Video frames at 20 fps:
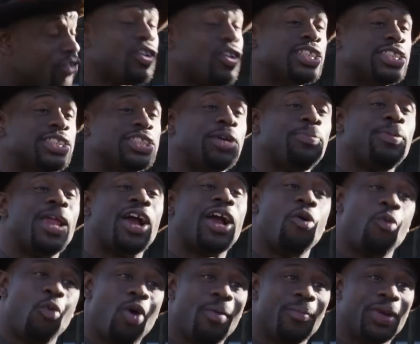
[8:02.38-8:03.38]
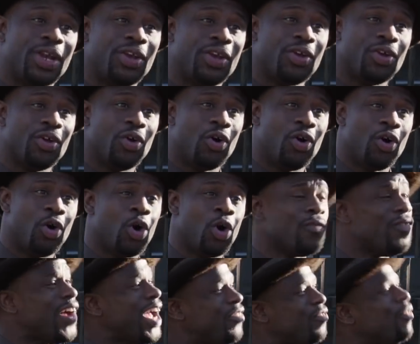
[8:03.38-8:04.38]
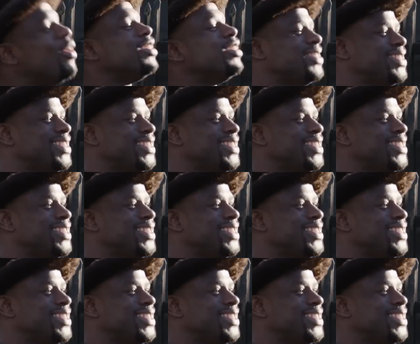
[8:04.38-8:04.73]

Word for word: dresses up like a woman or vice versa.